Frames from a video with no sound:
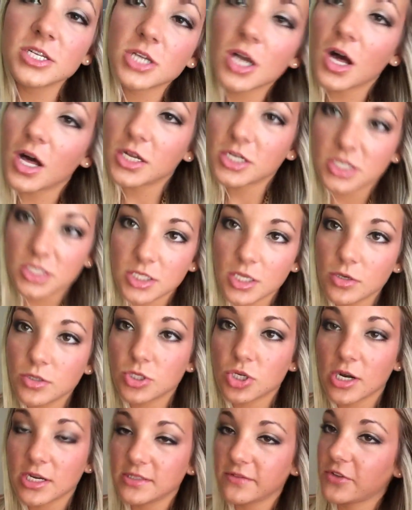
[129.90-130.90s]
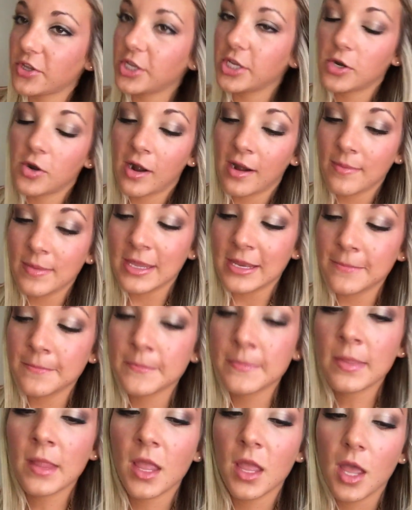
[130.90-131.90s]
into college is so stressful, you know what I mean?
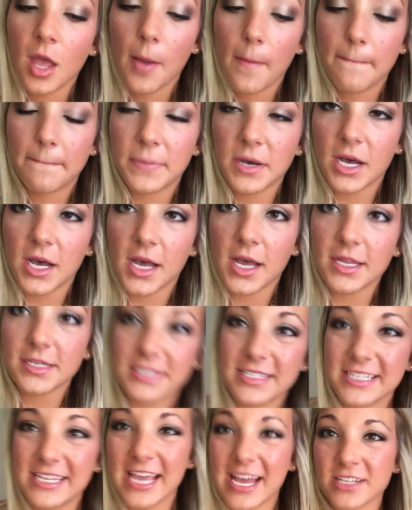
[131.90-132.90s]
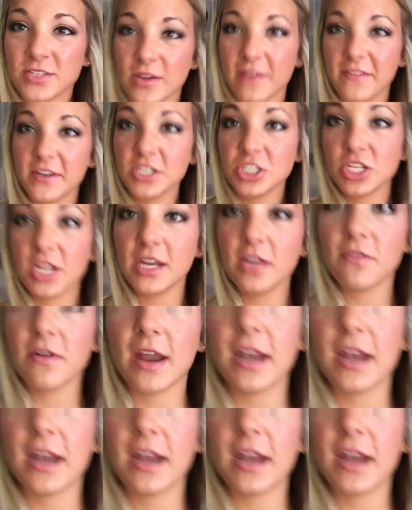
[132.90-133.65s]
But yeah, so I finished getting